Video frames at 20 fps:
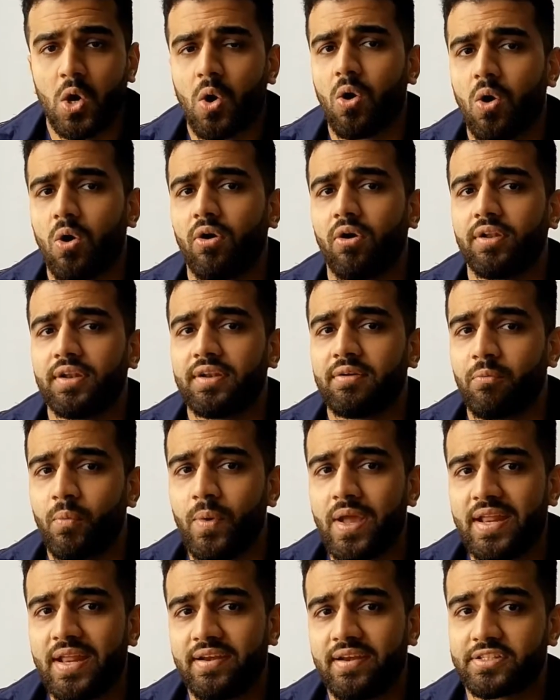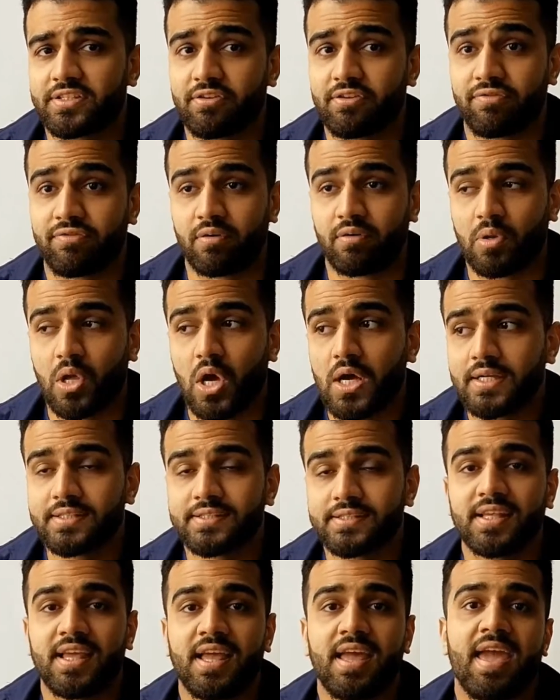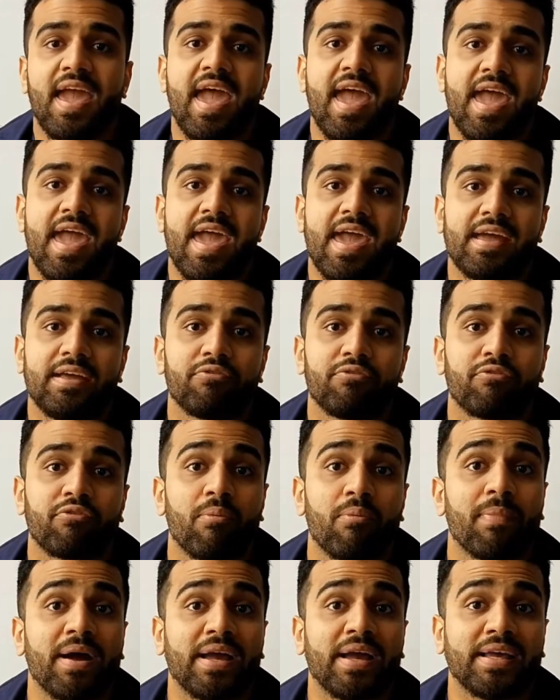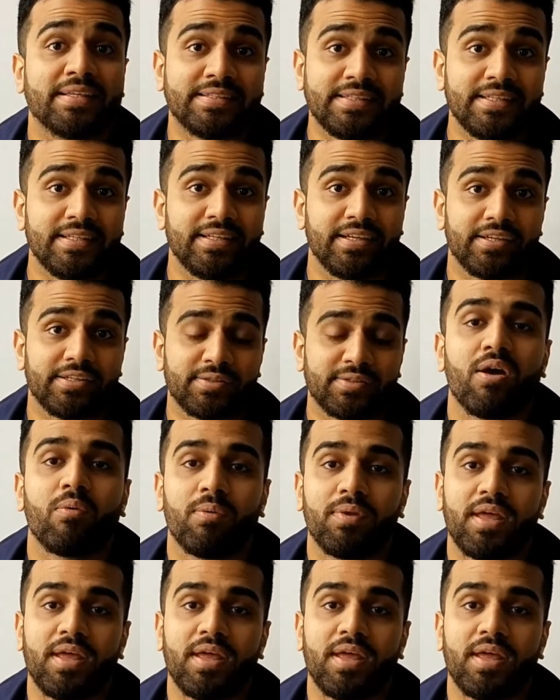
on various different blogs and from my seniors,